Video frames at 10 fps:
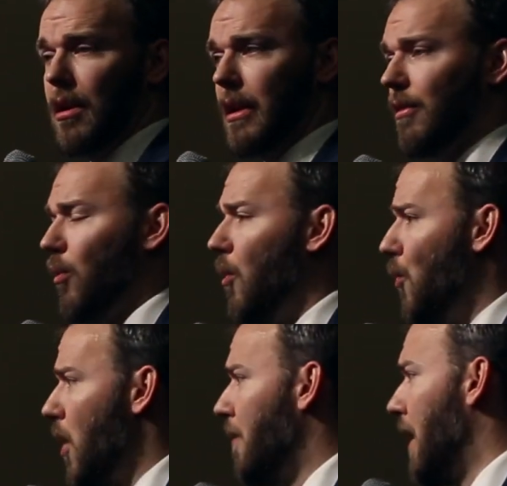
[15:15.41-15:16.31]
They say, well,
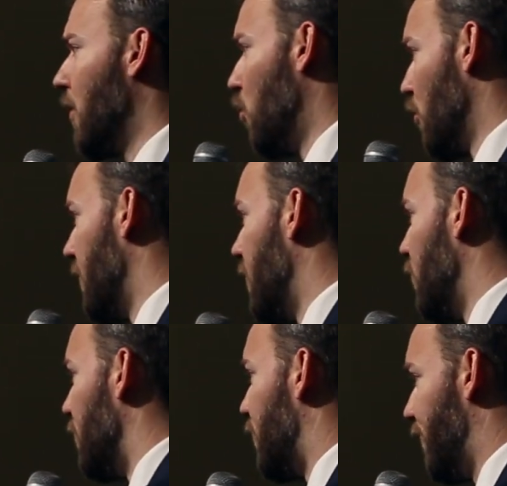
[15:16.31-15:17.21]
what about a woman
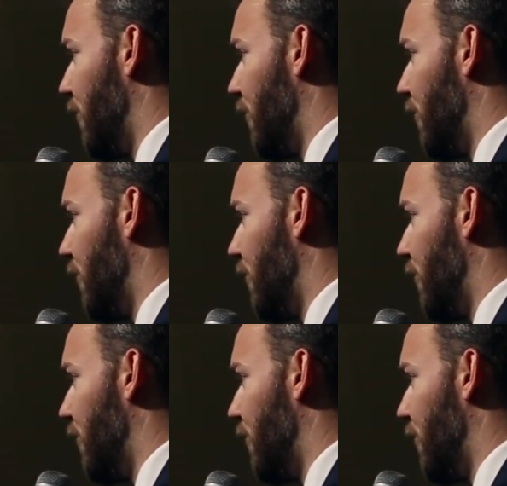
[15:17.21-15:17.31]
who is